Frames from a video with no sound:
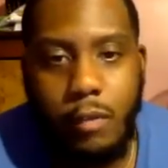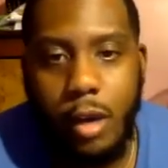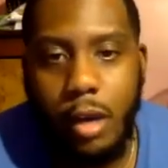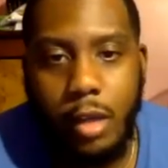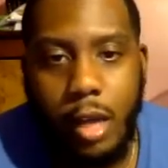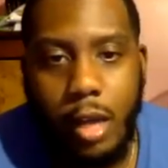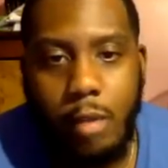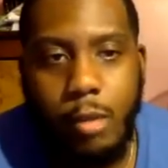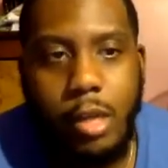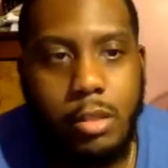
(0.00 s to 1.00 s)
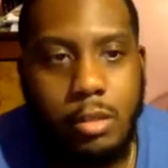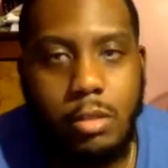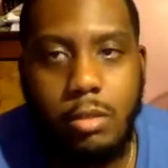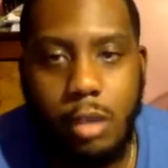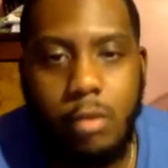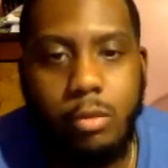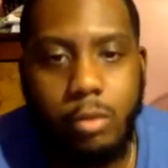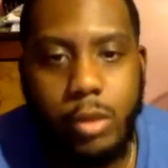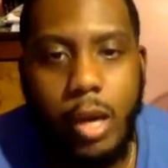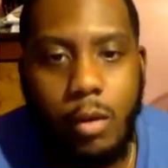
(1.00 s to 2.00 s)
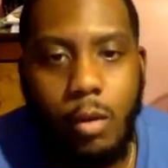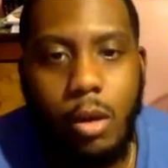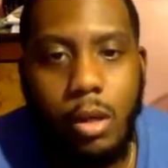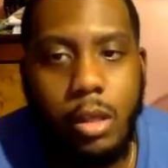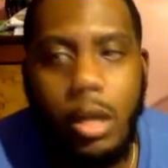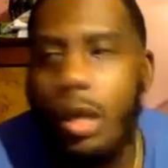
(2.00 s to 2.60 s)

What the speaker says: found out how to make sure we got it working.